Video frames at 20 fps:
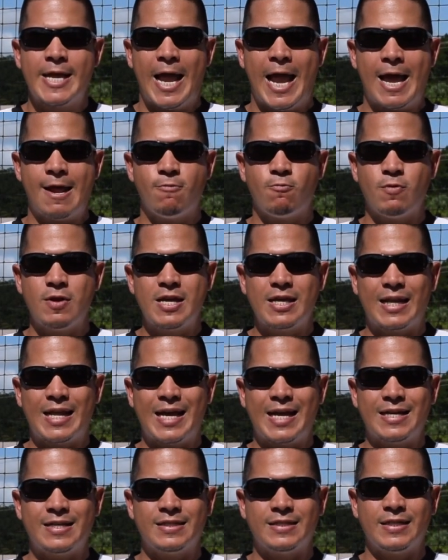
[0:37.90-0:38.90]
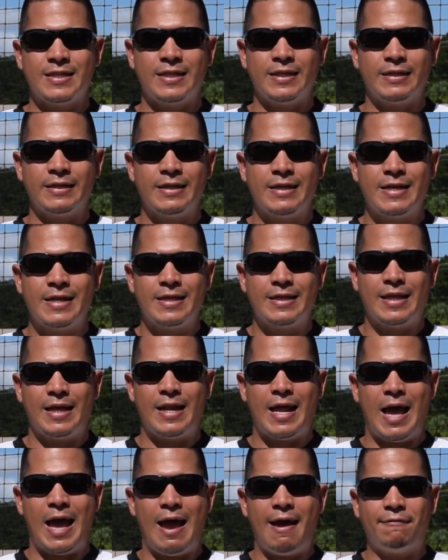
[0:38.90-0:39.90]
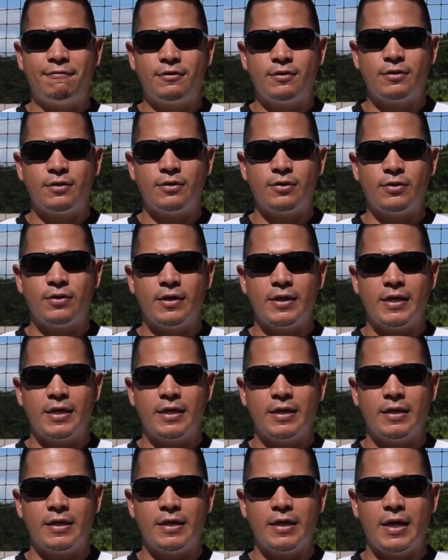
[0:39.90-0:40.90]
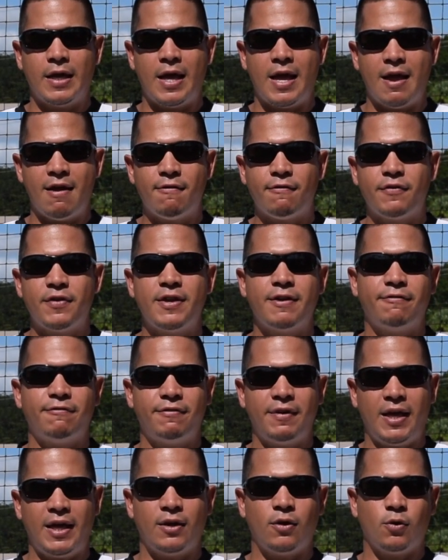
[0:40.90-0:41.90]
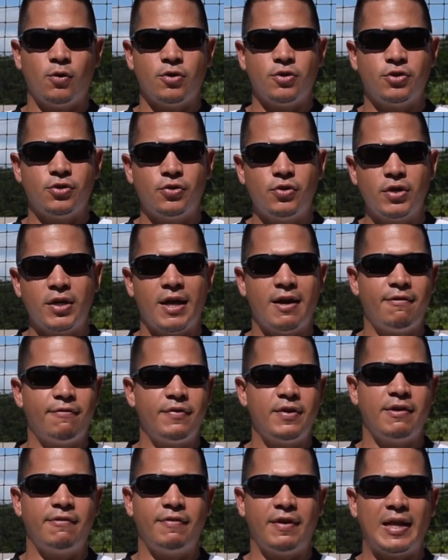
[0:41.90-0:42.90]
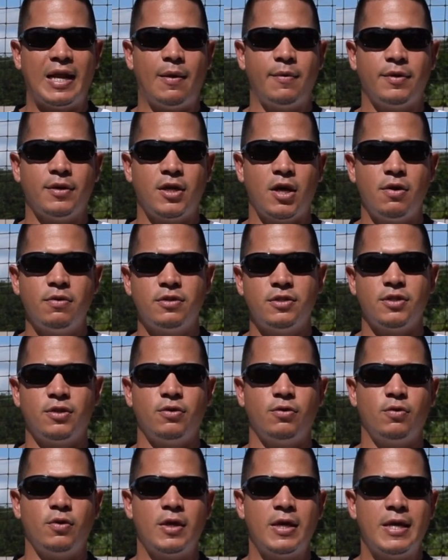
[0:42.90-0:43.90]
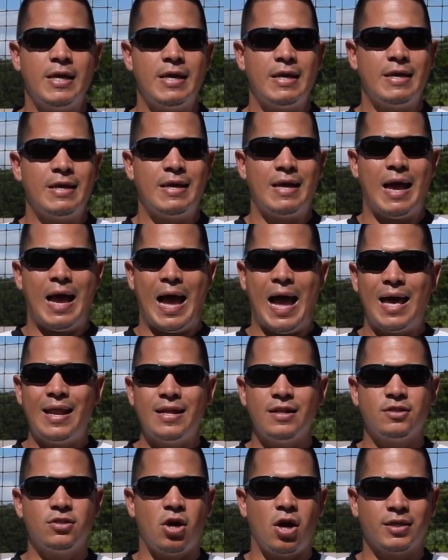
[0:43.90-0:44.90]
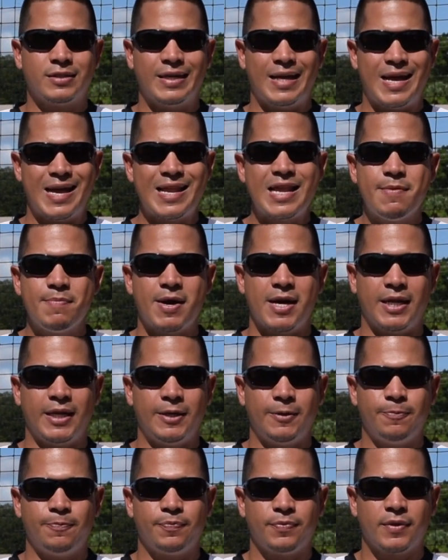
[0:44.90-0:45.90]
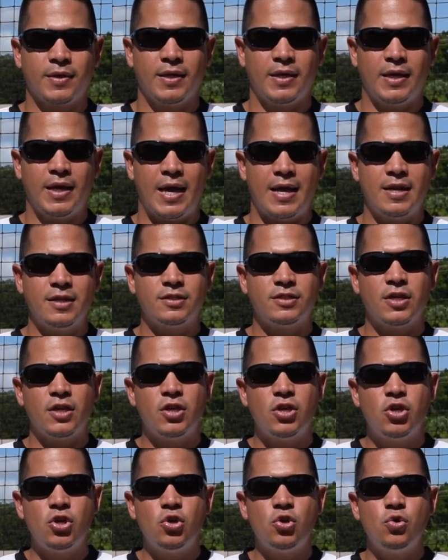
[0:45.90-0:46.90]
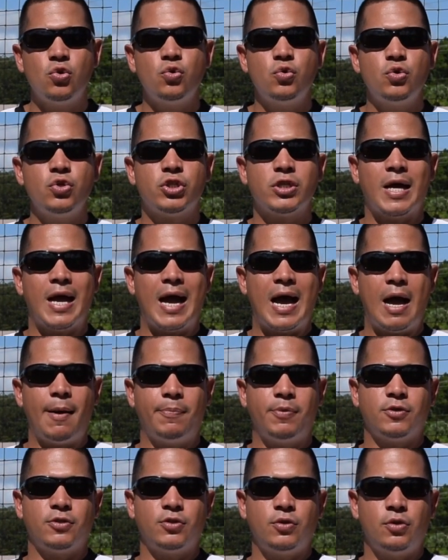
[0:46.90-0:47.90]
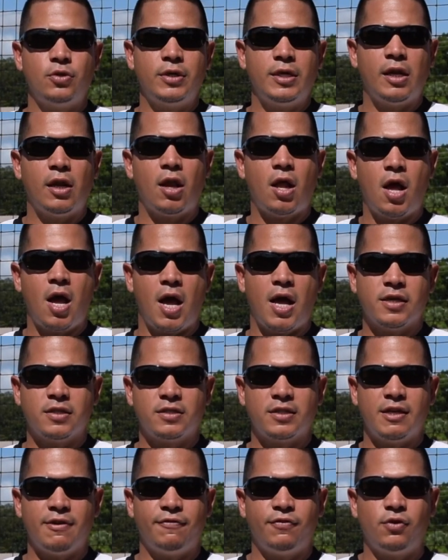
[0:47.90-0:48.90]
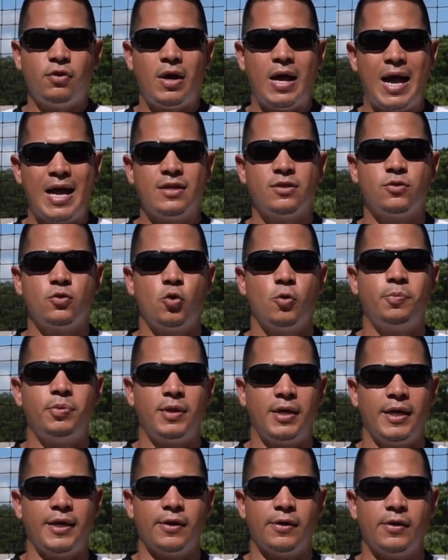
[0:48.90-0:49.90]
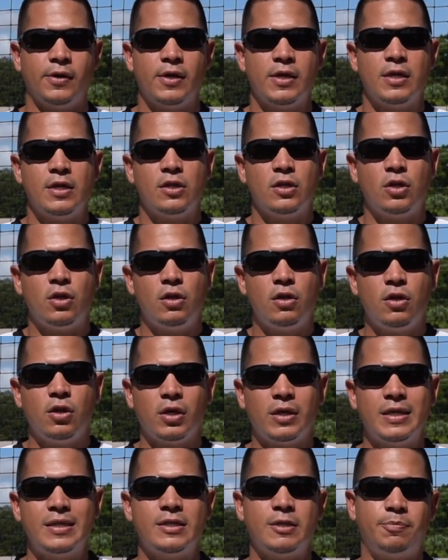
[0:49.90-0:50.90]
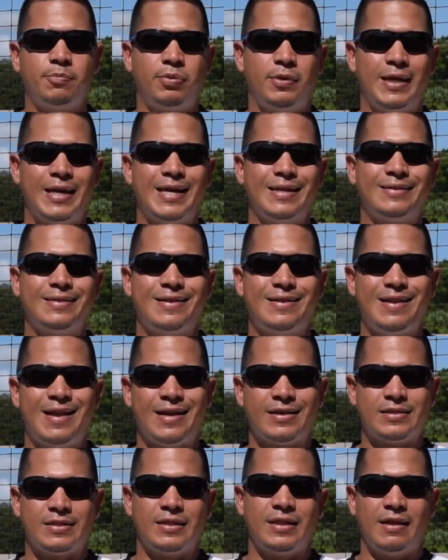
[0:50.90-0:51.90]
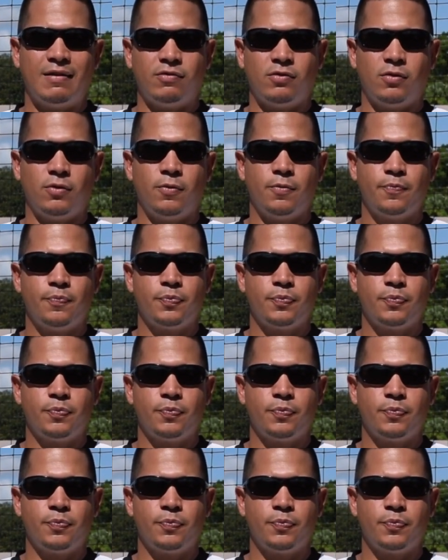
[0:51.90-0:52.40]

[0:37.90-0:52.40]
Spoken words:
and realizing that after every event or during every event I would go to, I didn't talk to anybody. And this is a huge opportunity lost. If you're a high school player looking to play at the next level,